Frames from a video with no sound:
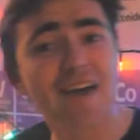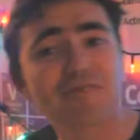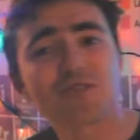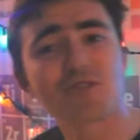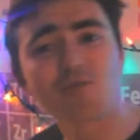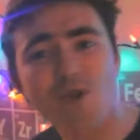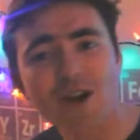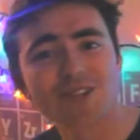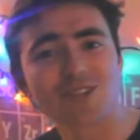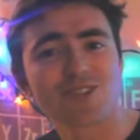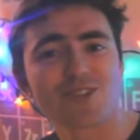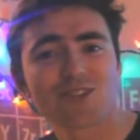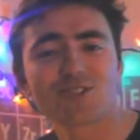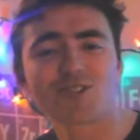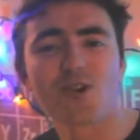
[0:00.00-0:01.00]
After watching
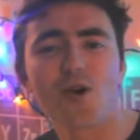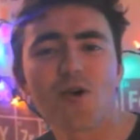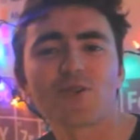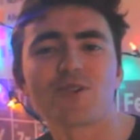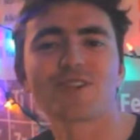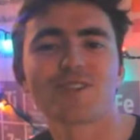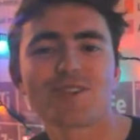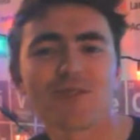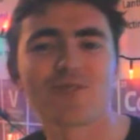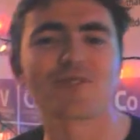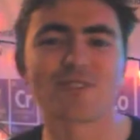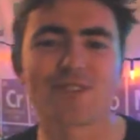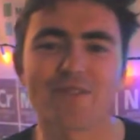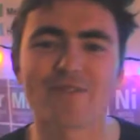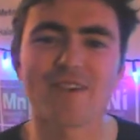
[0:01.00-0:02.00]
the show, you know
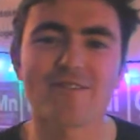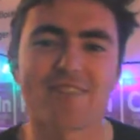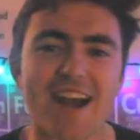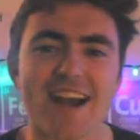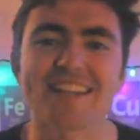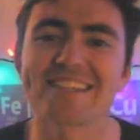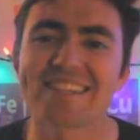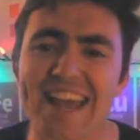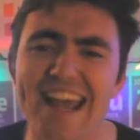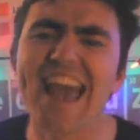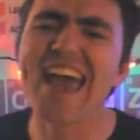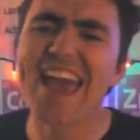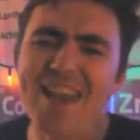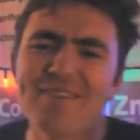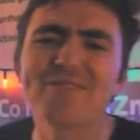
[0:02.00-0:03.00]
there's stuff I've gotta say.
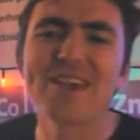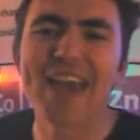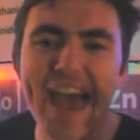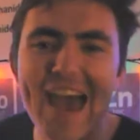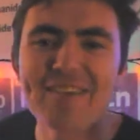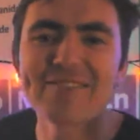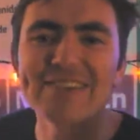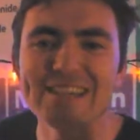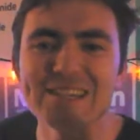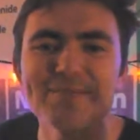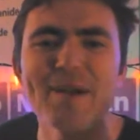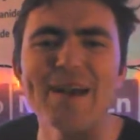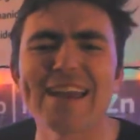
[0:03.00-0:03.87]
If you haven't guessed